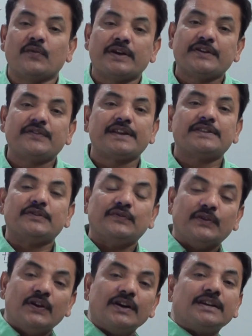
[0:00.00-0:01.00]
whatever the
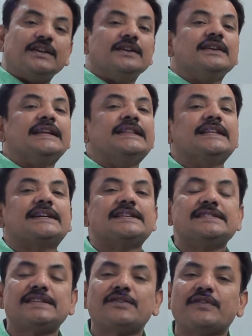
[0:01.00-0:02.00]
work done in the
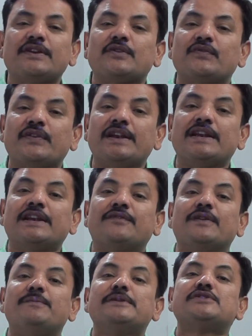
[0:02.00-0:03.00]
conservative field, it
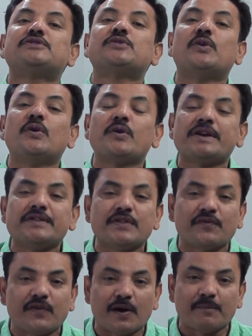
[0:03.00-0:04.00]
will be stored in the
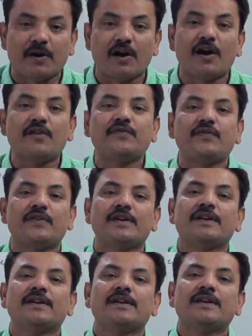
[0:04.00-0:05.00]
form of
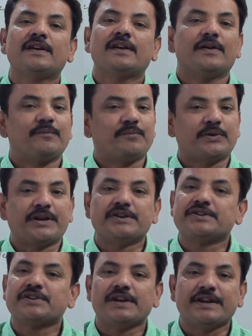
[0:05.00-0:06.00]

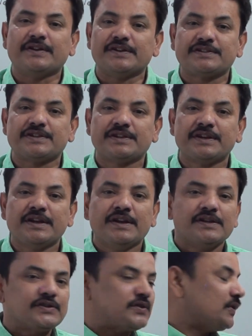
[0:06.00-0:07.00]
potential energy.
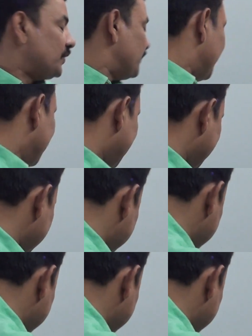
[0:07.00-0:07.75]
So let us